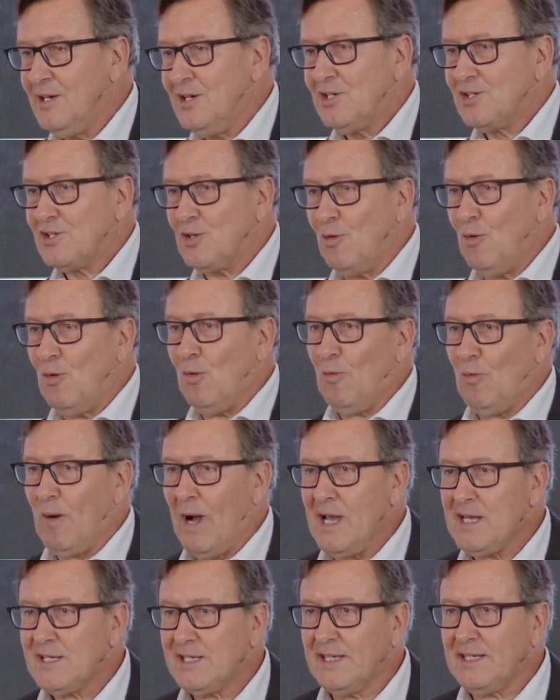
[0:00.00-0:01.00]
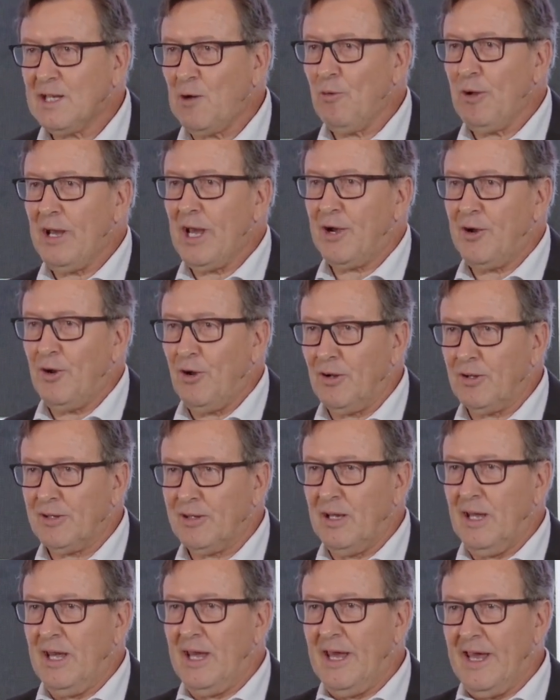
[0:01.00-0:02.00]
So why is it that we are
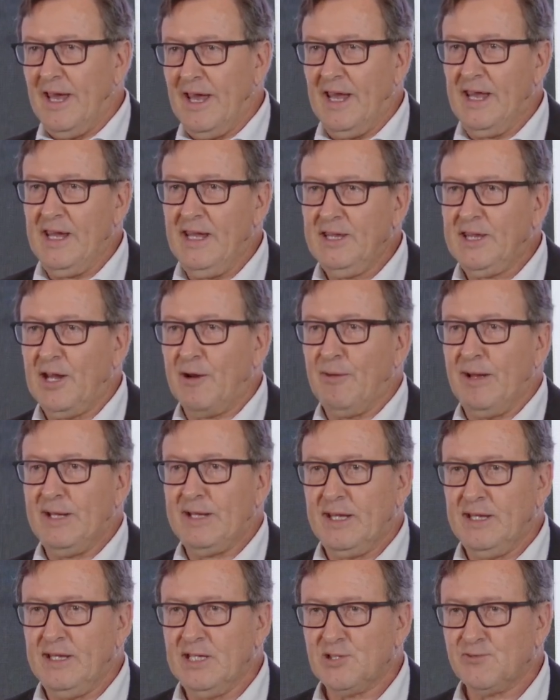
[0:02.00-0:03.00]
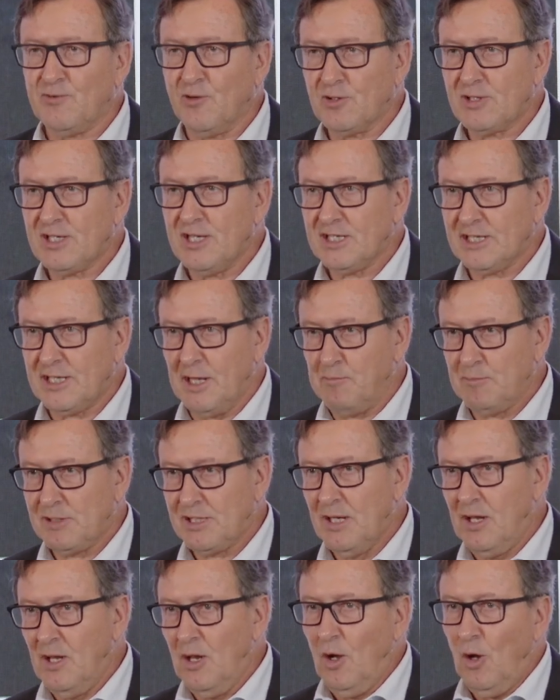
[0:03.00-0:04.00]
not integrating these food systems